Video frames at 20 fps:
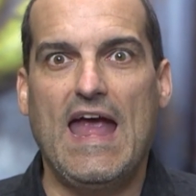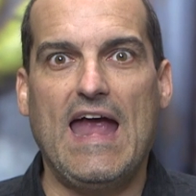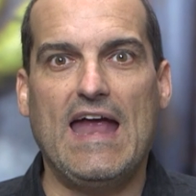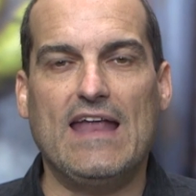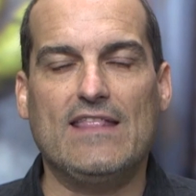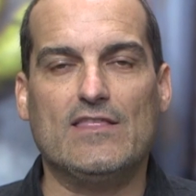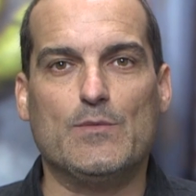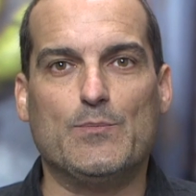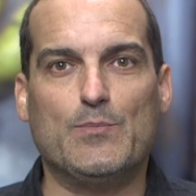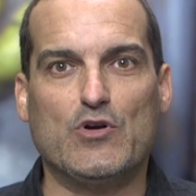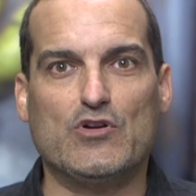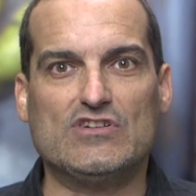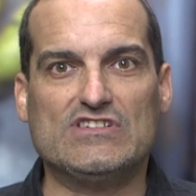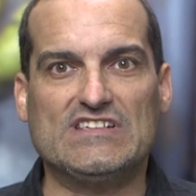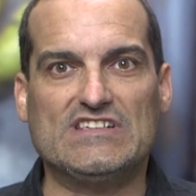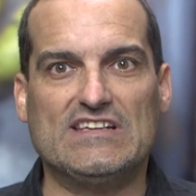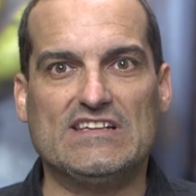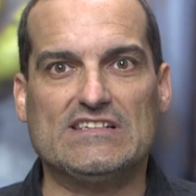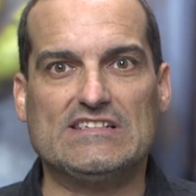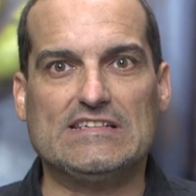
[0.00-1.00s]
and the
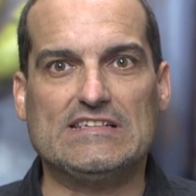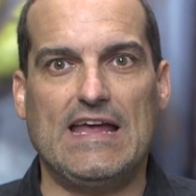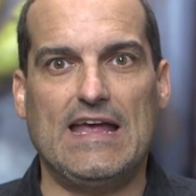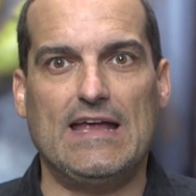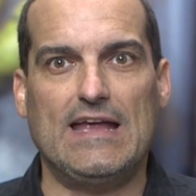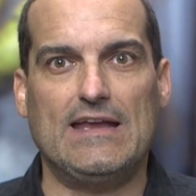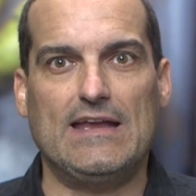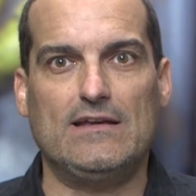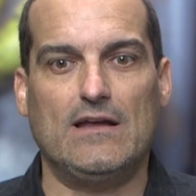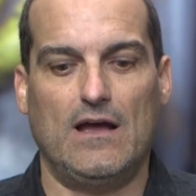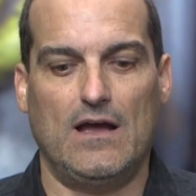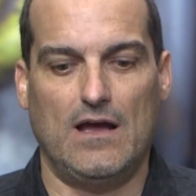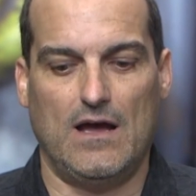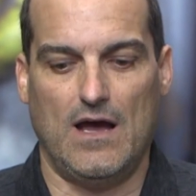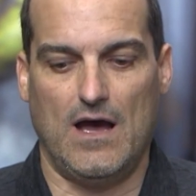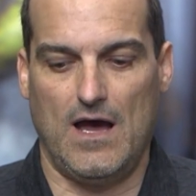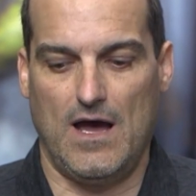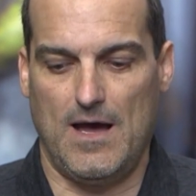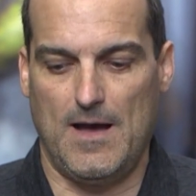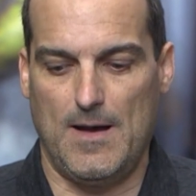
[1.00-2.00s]
person said,
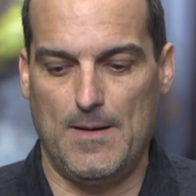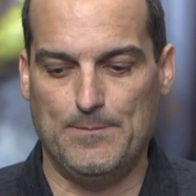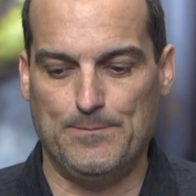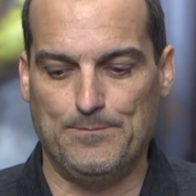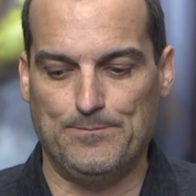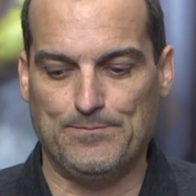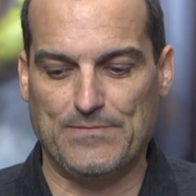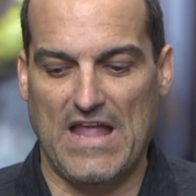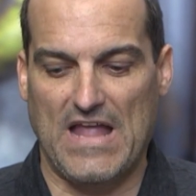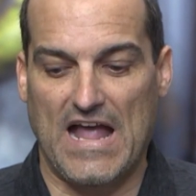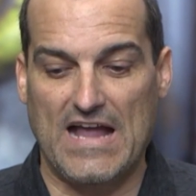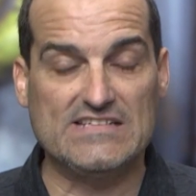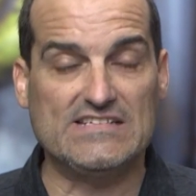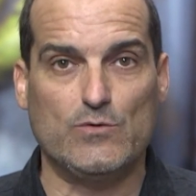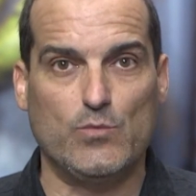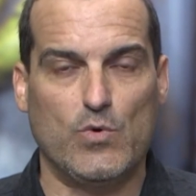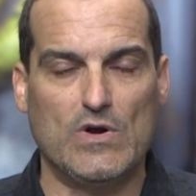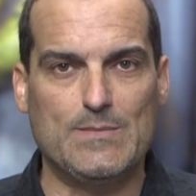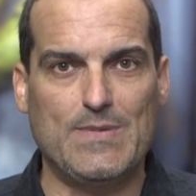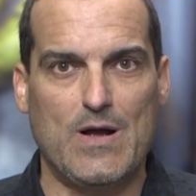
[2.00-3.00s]
um, I
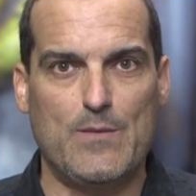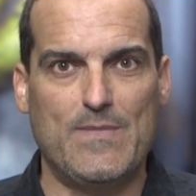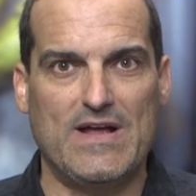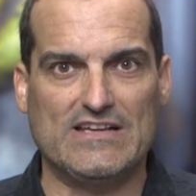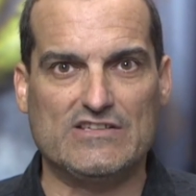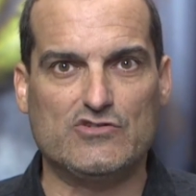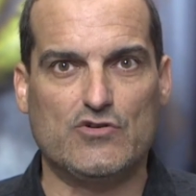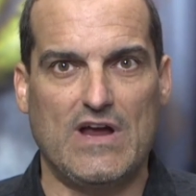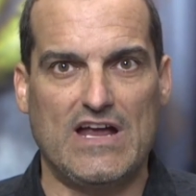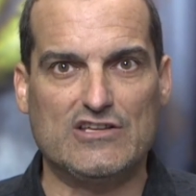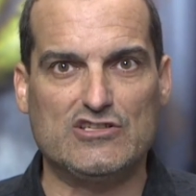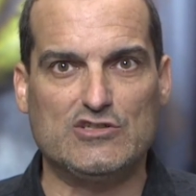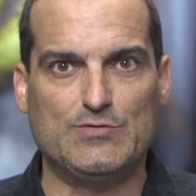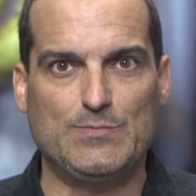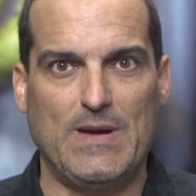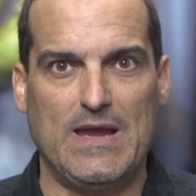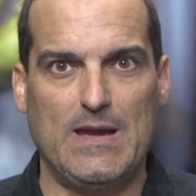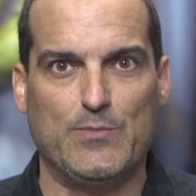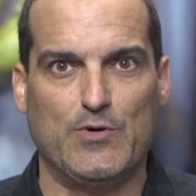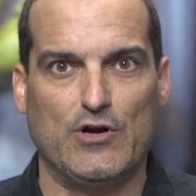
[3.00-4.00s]
said, what about my scratch
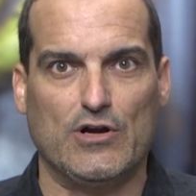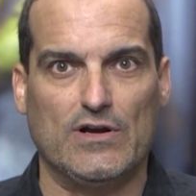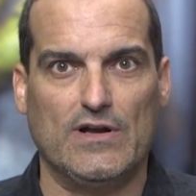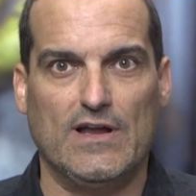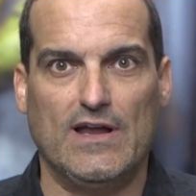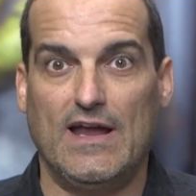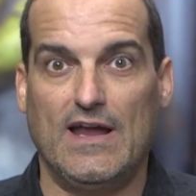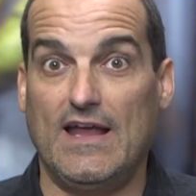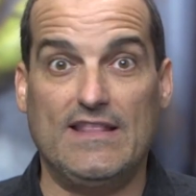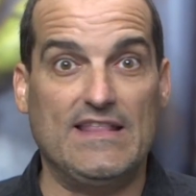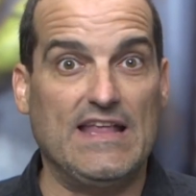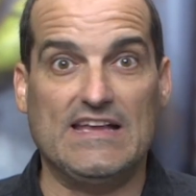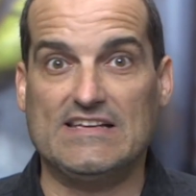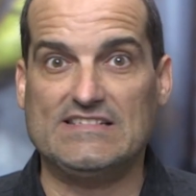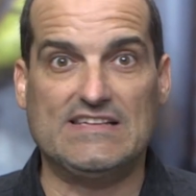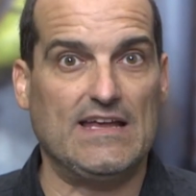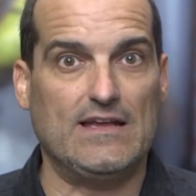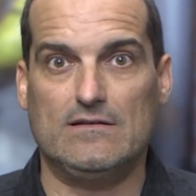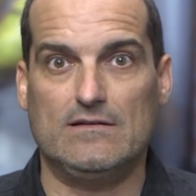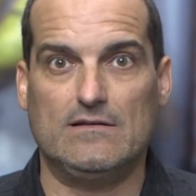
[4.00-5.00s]
paper? And they
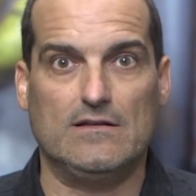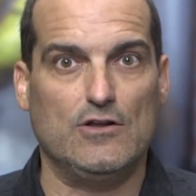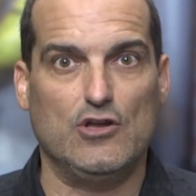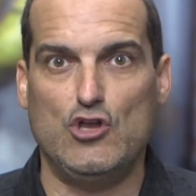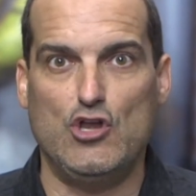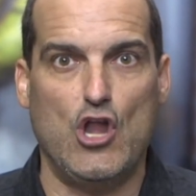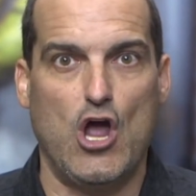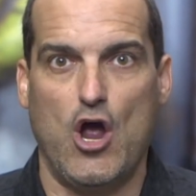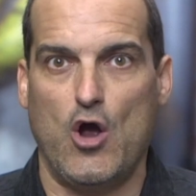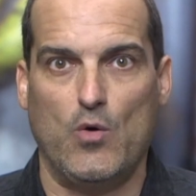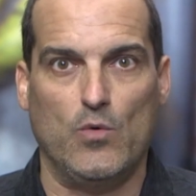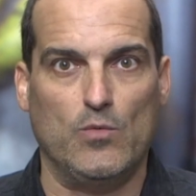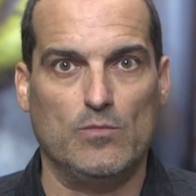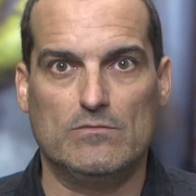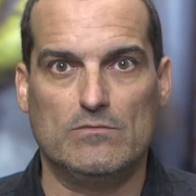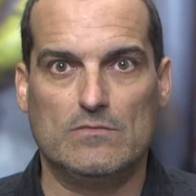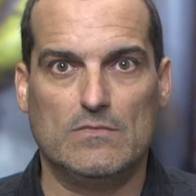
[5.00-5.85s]
said, no.